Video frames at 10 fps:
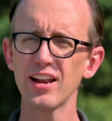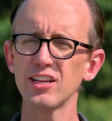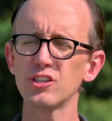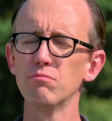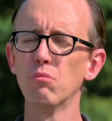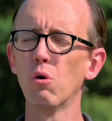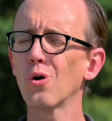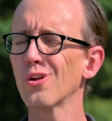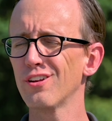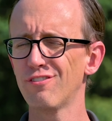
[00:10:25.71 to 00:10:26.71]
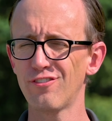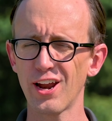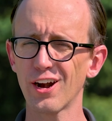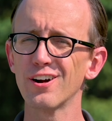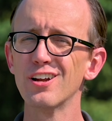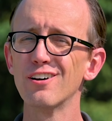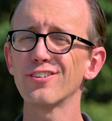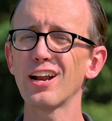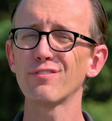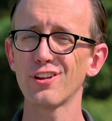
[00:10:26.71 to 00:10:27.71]
that is more than fair
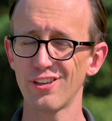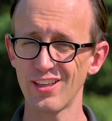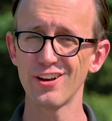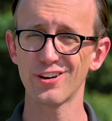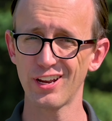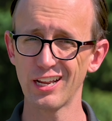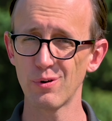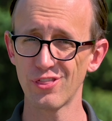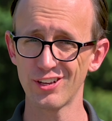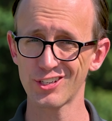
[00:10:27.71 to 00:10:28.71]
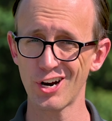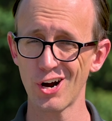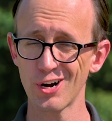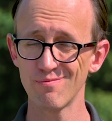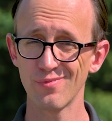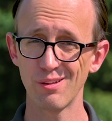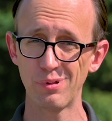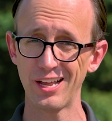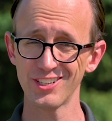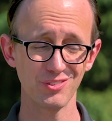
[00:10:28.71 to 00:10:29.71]
for everything that you're getting with this car.
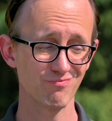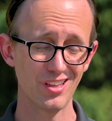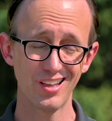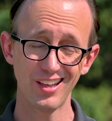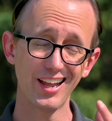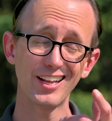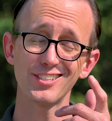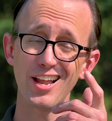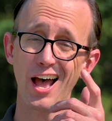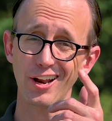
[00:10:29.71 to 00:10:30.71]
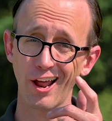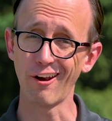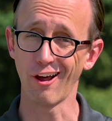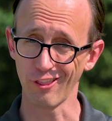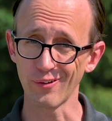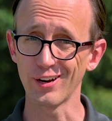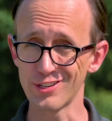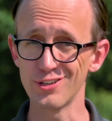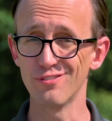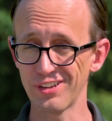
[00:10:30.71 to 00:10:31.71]
Plus, it's not another
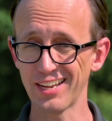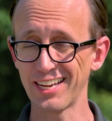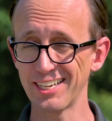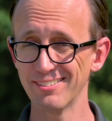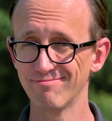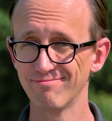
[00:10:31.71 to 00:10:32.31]
SUV.